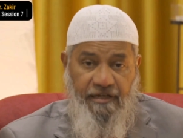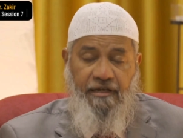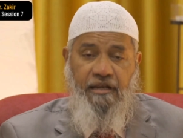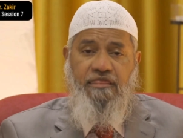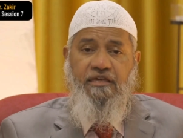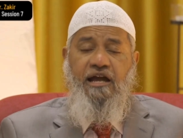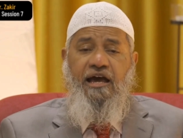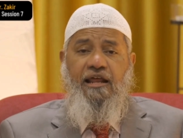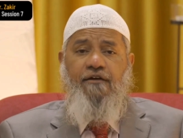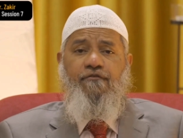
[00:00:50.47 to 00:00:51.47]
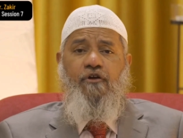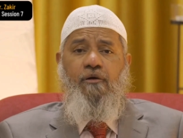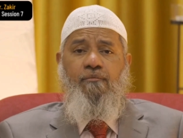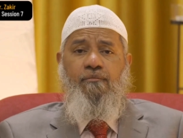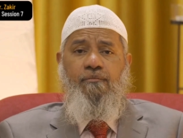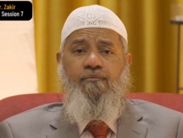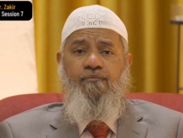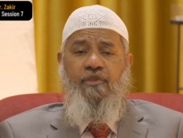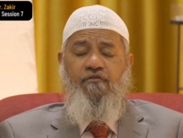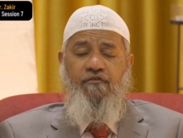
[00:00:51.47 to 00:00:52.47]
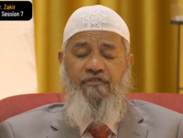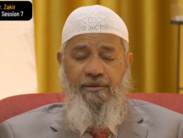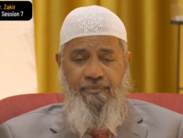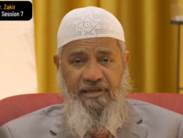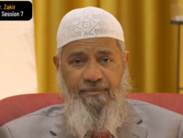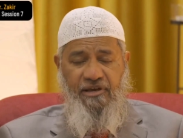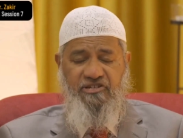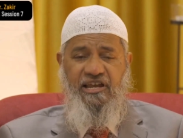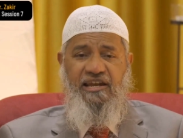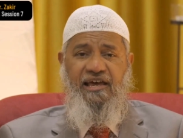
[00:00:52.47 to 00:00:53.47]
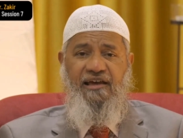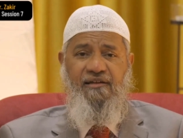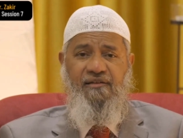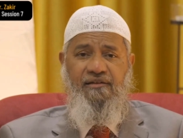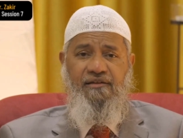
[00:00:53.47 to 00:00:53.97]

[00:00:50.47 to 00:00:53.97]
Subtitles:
Chris Segarra from Philippines, mashallah,